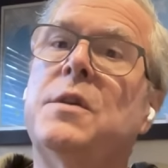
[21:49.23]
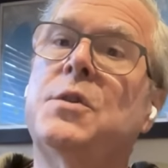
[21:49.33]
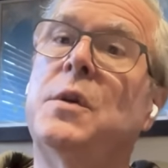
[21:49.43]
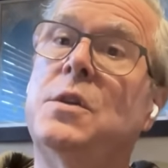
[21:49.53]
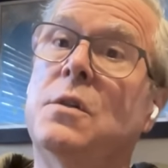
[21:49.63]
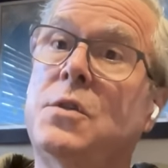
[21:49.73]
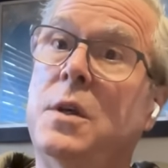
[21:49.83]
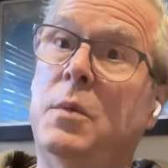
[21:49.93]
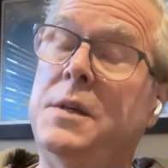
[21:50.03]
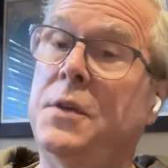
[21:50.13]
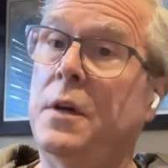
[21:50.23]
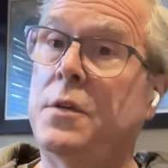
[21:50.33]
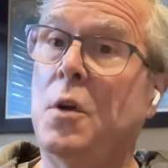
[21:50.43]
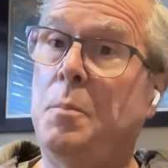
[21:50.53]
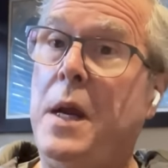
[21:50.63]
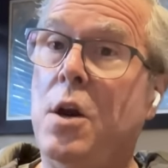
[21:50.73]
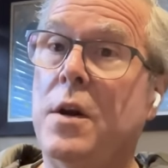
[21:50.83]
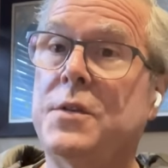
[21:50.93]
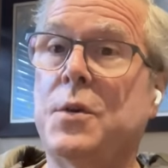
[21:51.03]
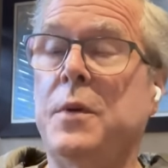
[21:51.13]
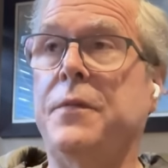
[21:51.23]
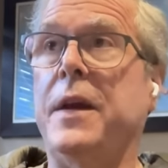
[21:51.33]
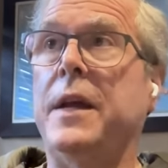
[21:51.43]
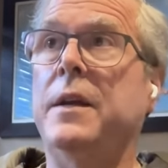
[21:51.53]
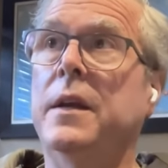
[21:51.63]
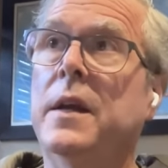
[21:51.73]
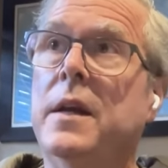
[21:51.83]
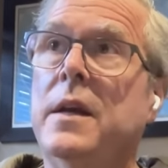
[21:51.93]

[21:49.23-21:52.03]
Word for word: but also adult siblings and adult parents. So we've had,